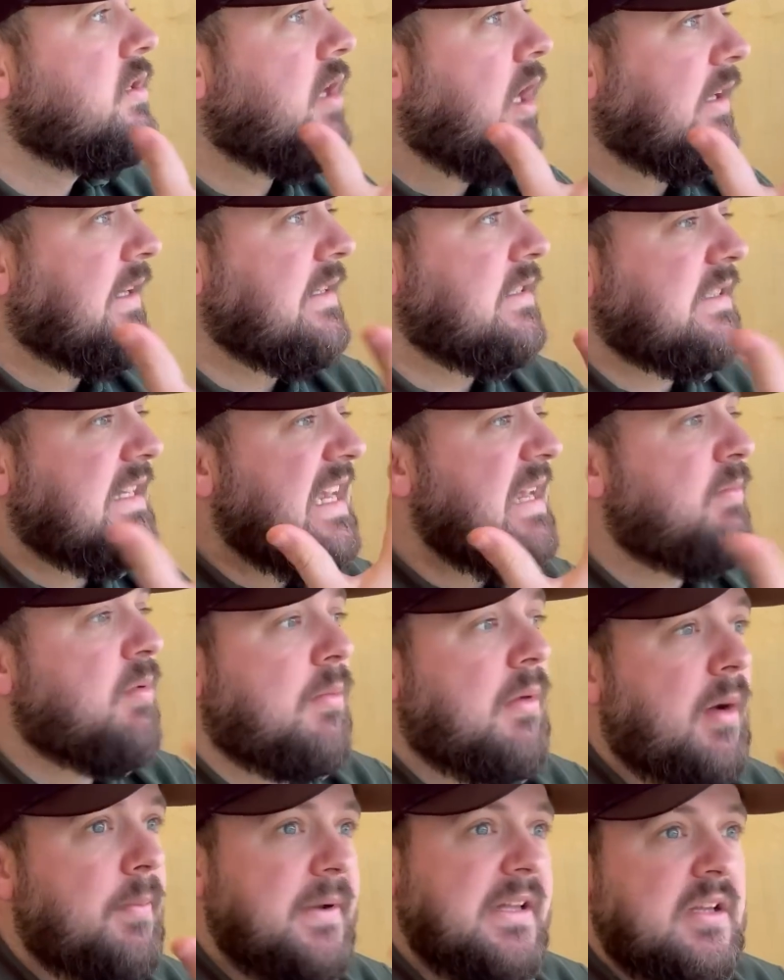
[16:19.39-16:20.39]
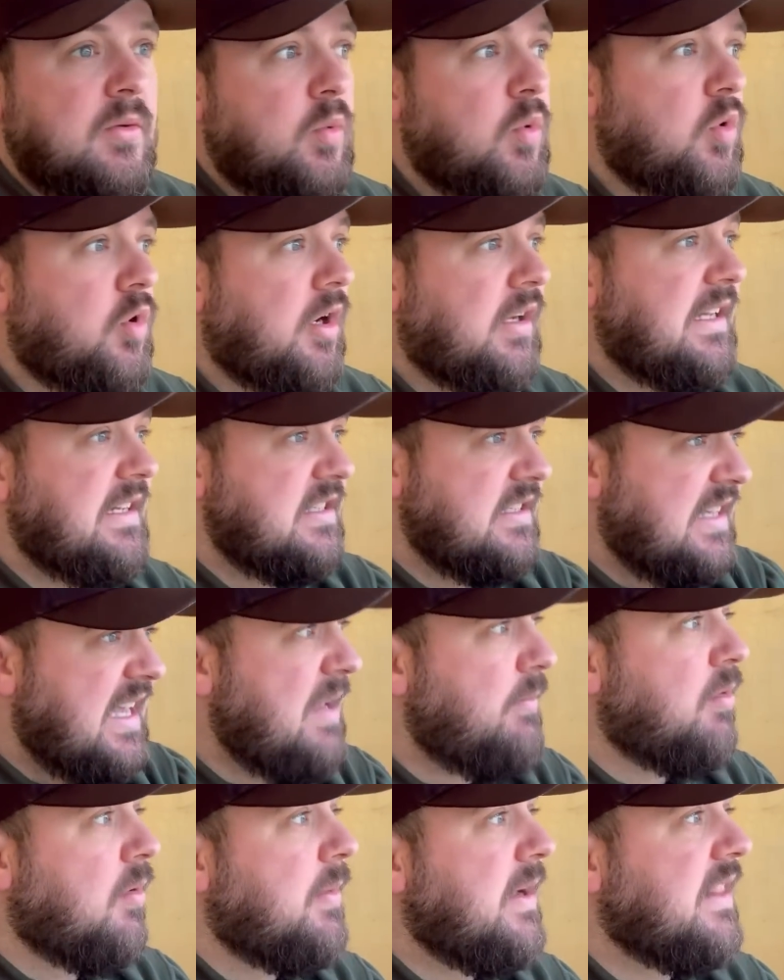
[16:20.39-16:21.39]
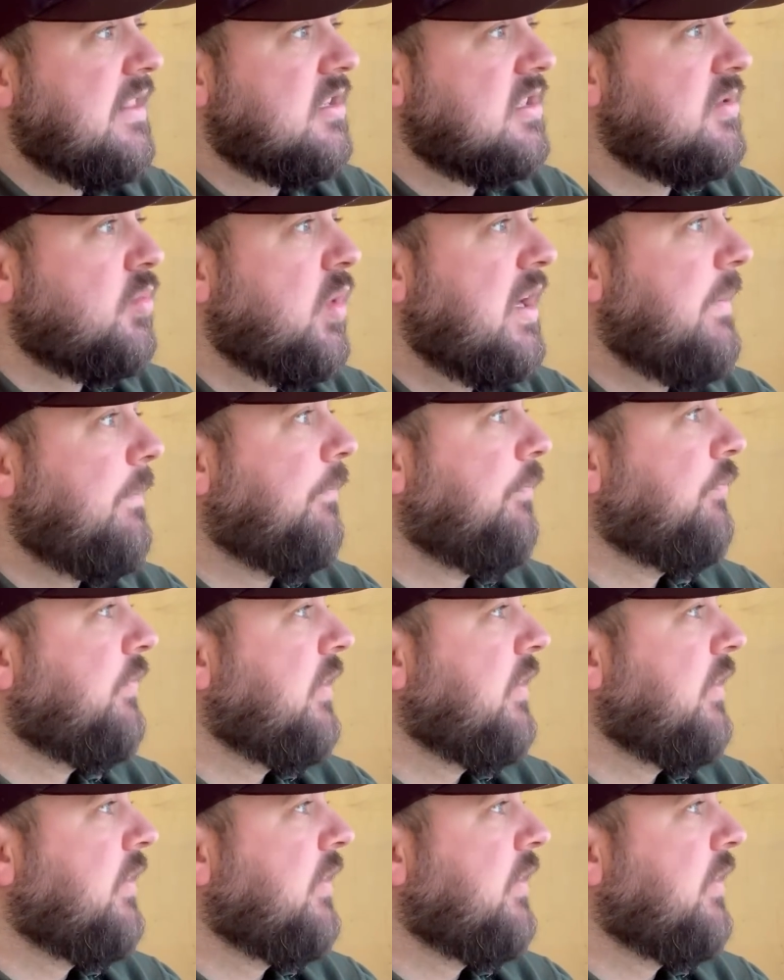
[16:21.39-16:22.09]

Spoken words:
I need to keep them up in the water. I need to keep them in the swim.